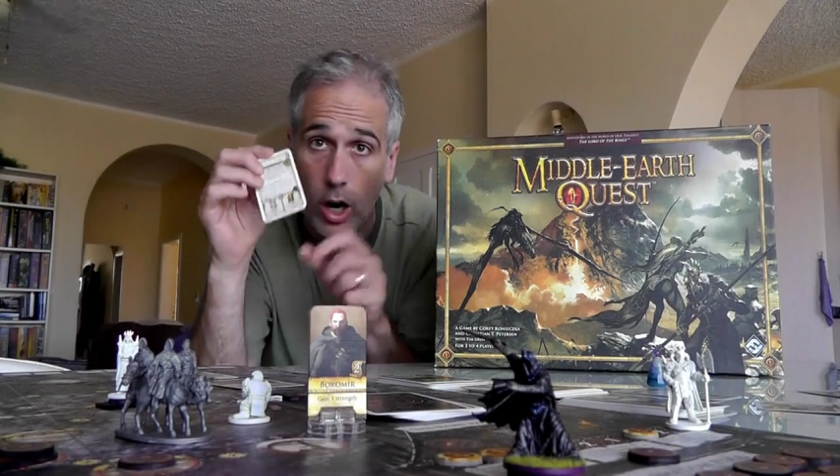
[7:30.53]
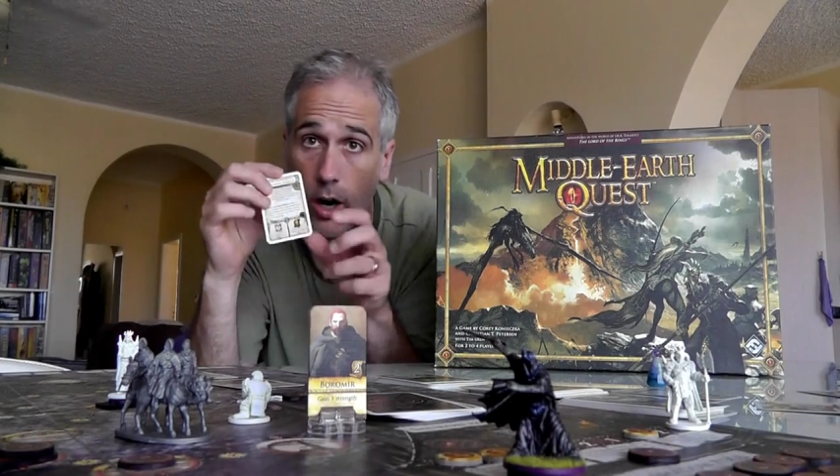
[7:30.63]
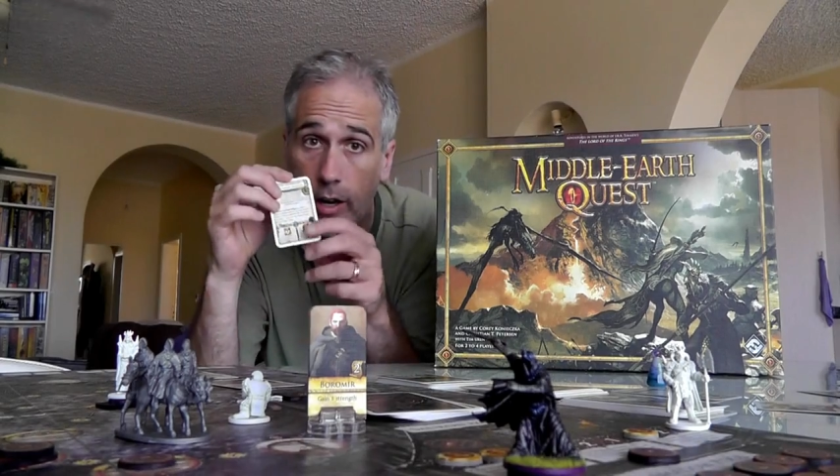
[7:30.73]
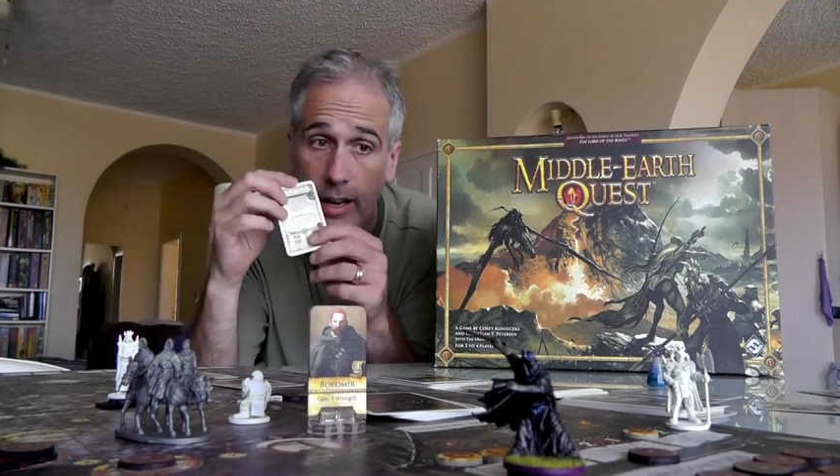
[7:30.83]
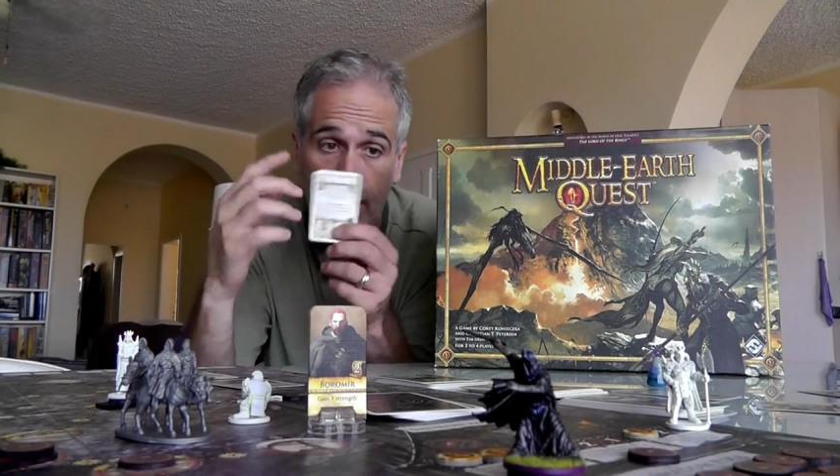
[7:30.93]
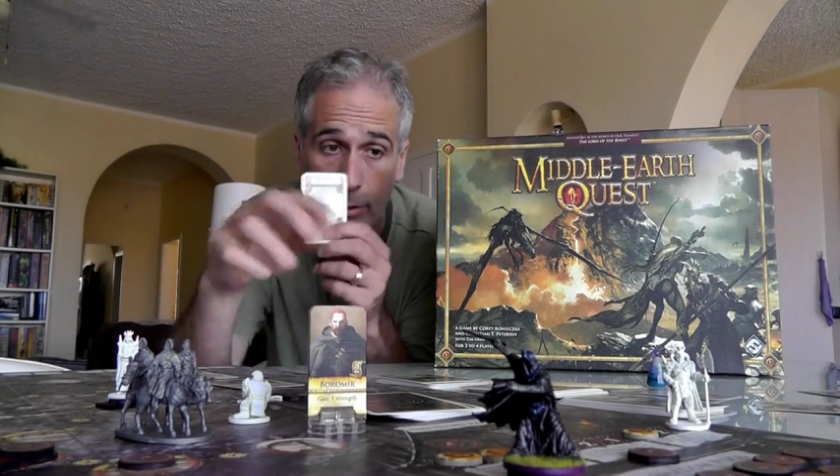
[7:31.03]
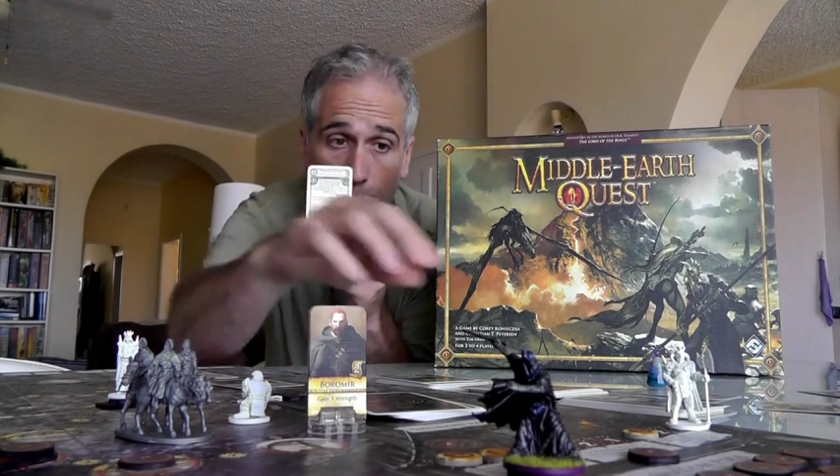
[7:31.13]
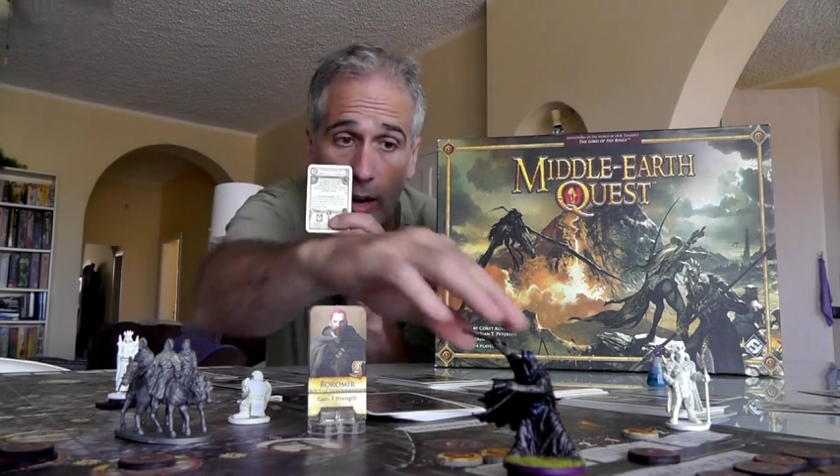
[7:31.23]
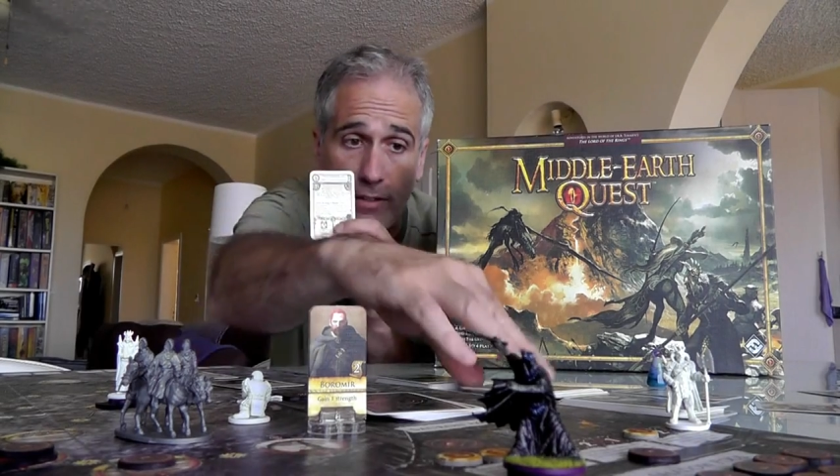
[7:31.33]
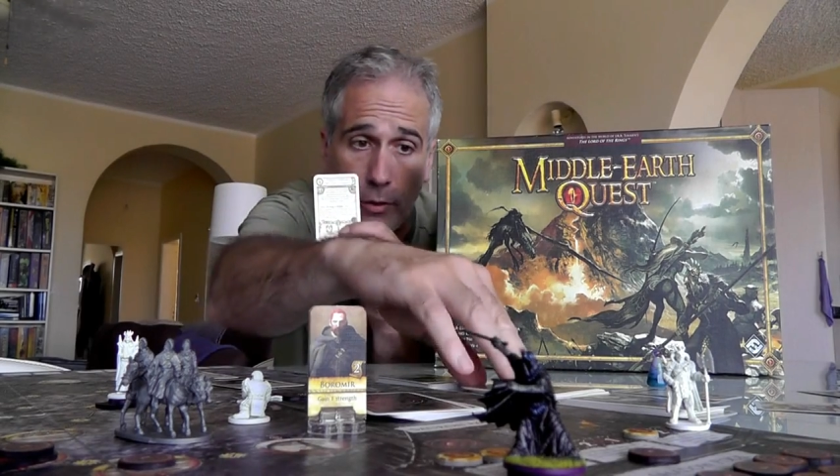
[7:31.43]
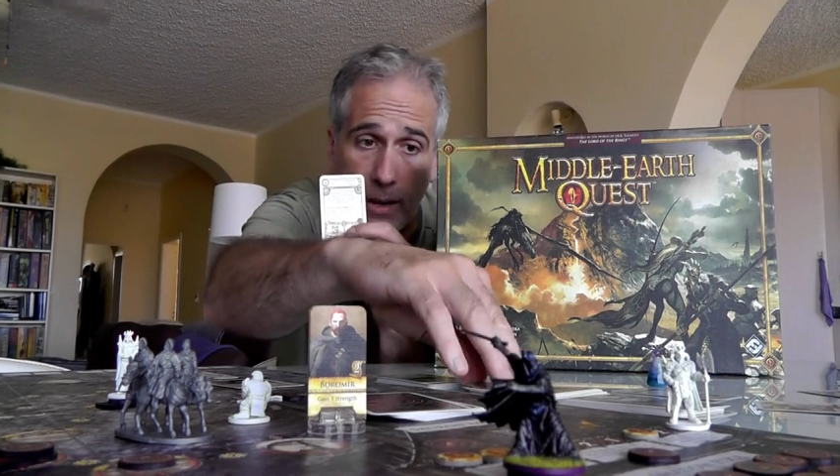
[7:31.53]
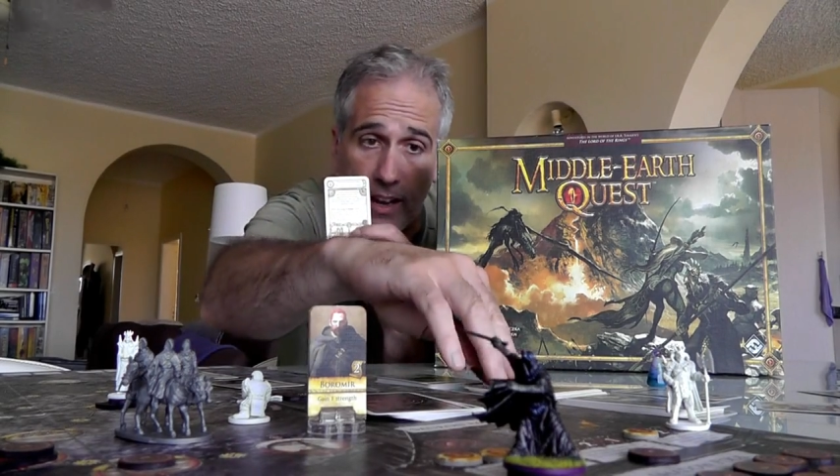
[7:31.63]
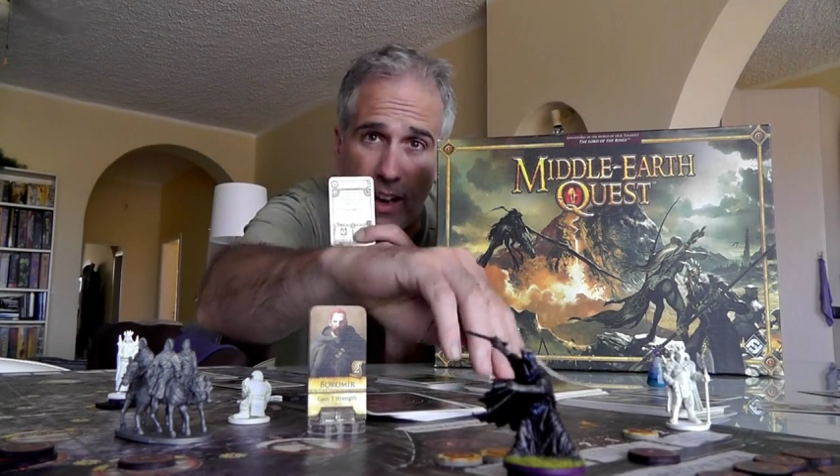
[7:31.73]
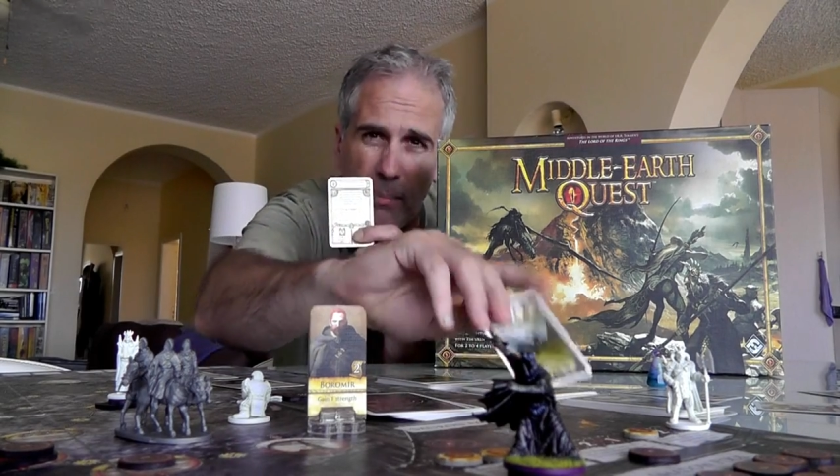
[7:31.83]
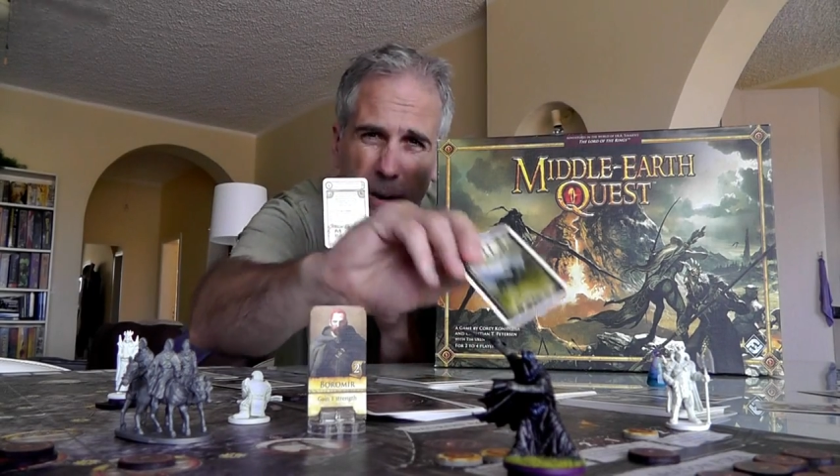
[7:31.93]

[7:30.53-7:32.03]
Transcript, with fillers: card, it was great for me.